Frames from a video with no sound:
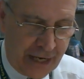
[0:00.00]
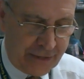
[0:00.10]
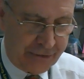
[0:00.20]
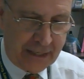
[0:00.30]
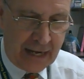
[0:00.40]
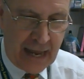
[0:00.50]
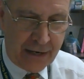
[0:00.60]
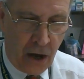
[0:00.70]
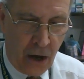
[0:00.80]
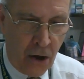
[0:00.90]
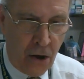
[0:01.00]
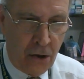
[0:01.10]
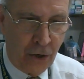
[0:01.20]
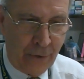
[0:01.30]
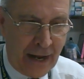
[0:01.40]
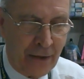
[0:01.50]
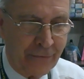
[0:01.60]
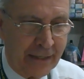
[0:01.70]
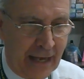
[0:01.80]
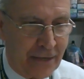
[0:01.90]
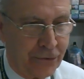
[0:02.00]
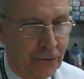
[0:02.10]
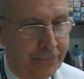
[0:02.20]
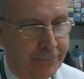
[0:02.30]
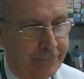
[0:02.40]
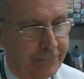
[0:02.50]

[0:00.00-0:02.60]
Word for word: chased the cat all around the castle.